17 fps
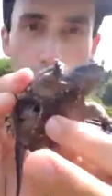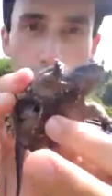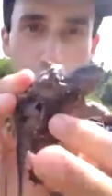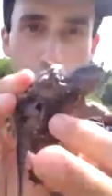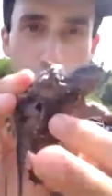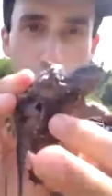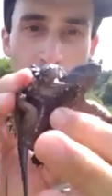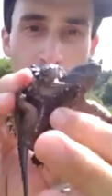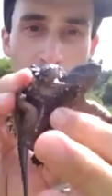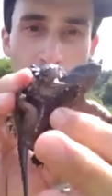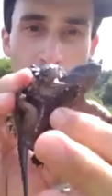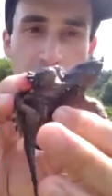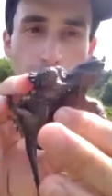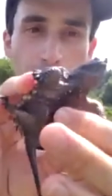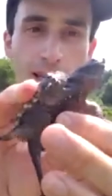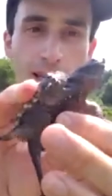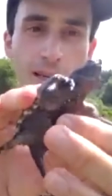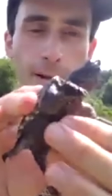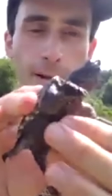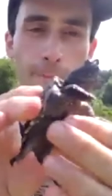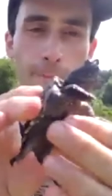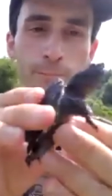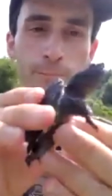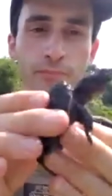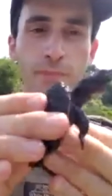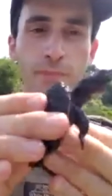on their stomach.
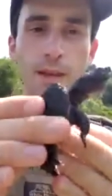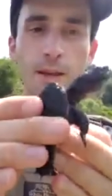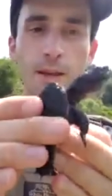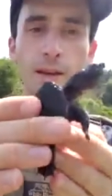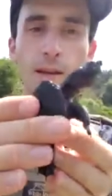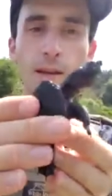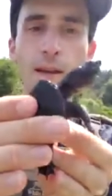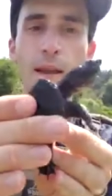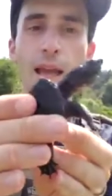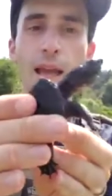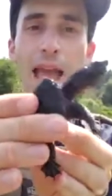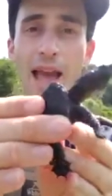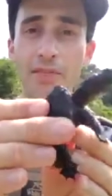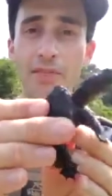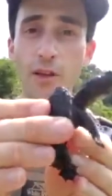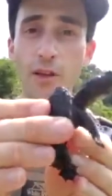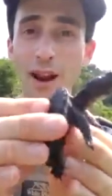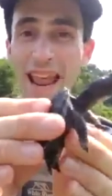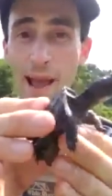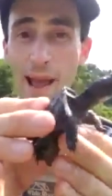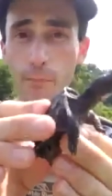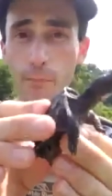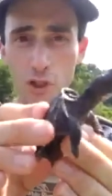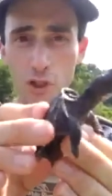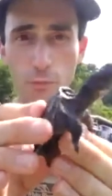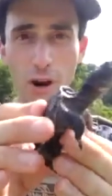And they're ambush
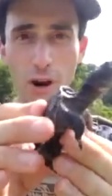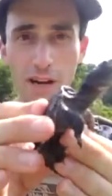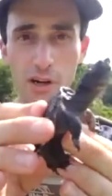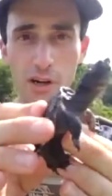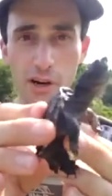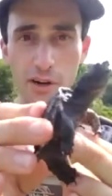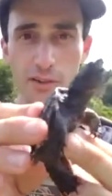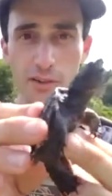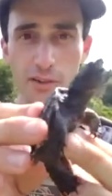predators.